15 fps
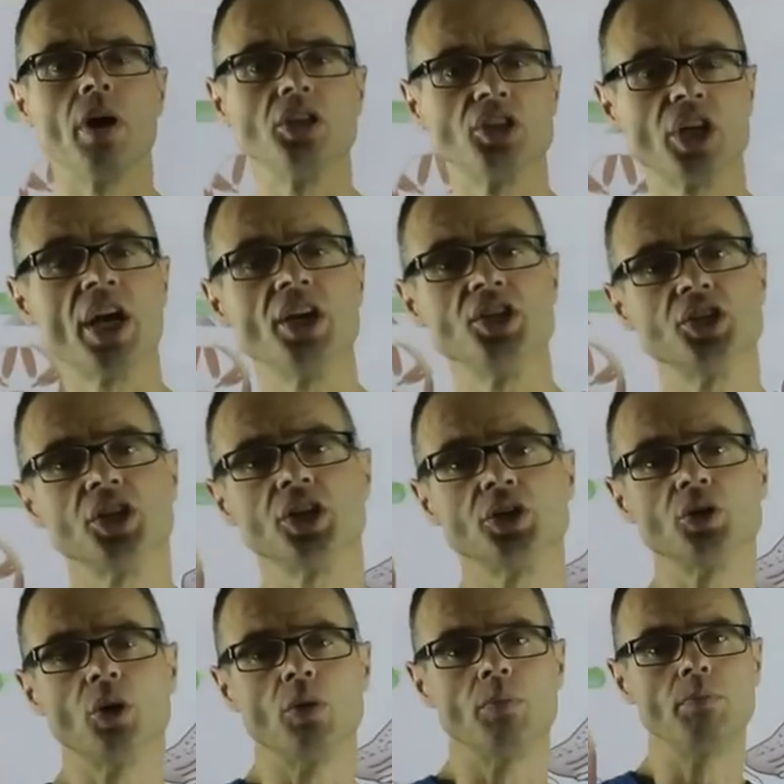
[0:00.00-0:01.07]
by changing
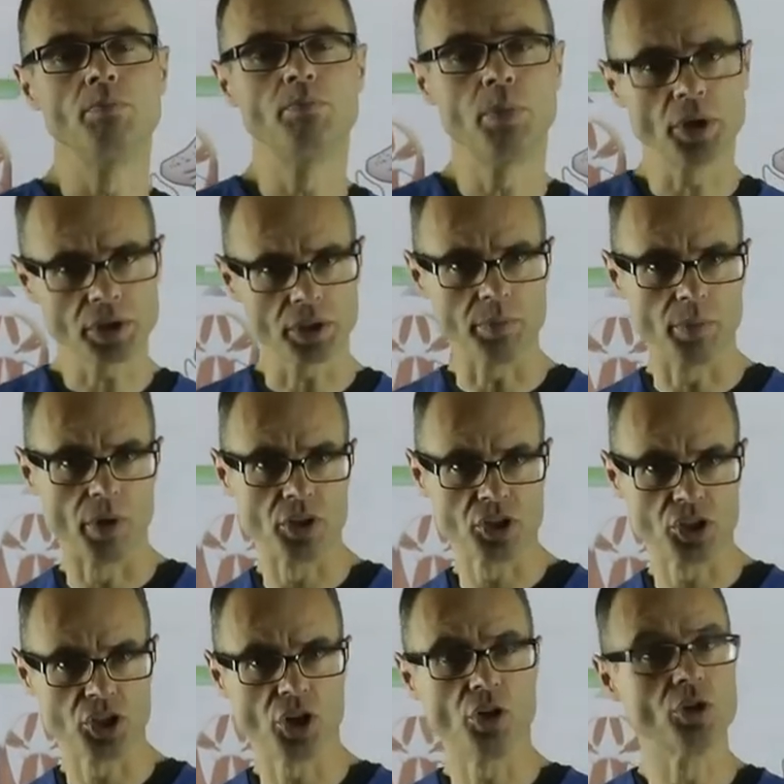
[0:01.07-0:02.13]
your body
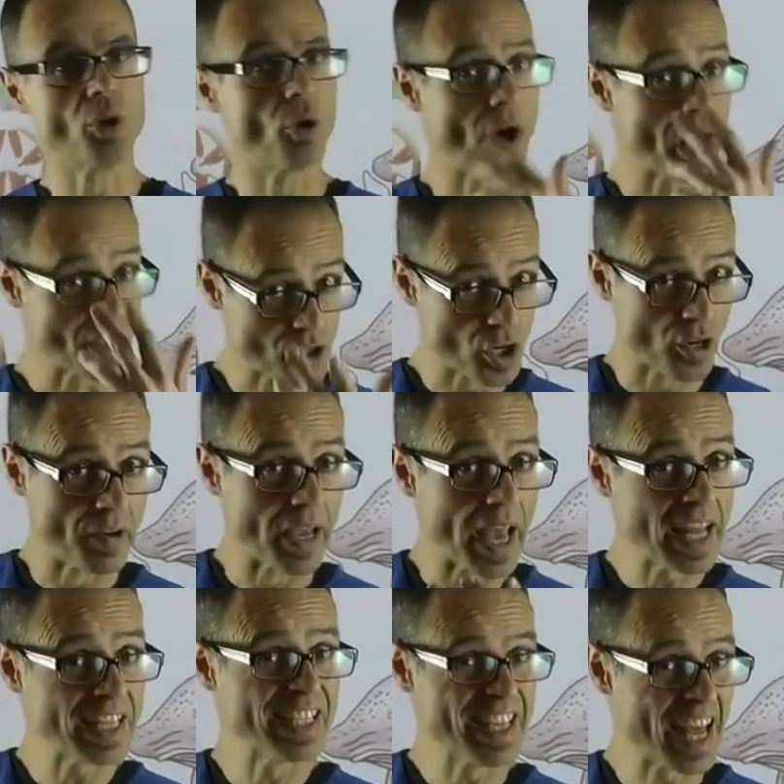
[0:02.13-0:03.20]
posture,
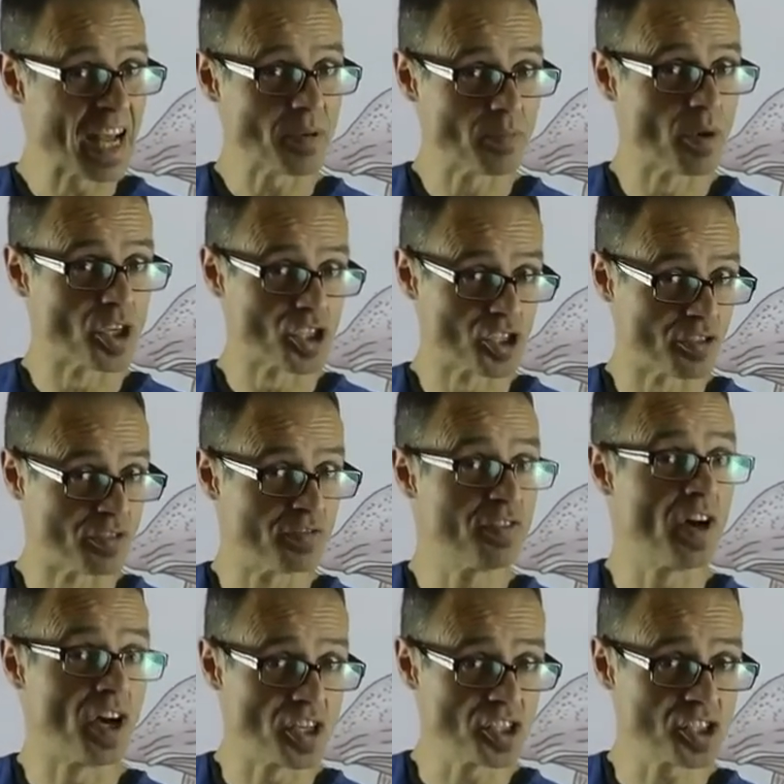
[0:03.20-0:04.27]
head and neck posture
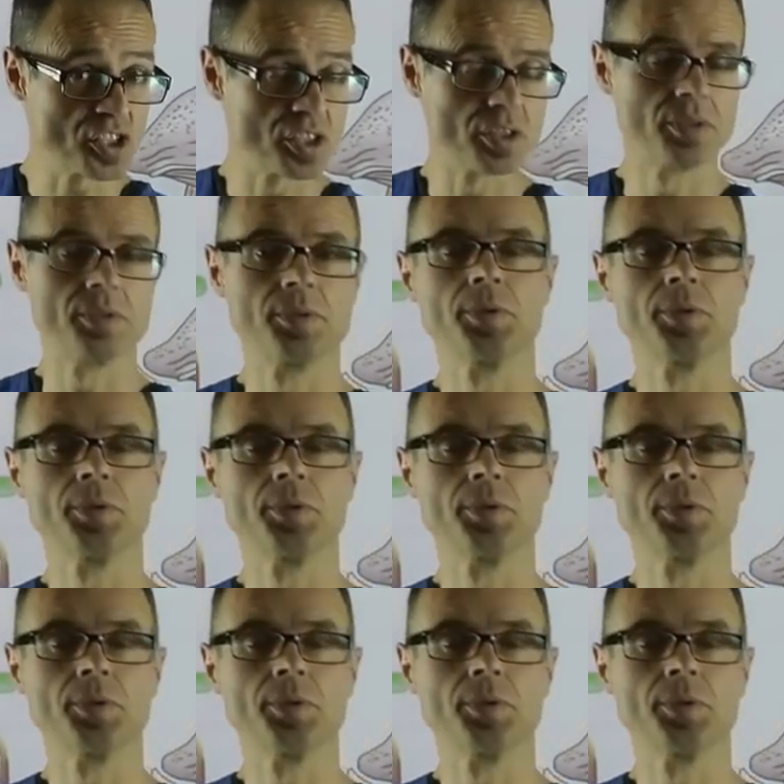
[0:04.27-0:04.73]
first,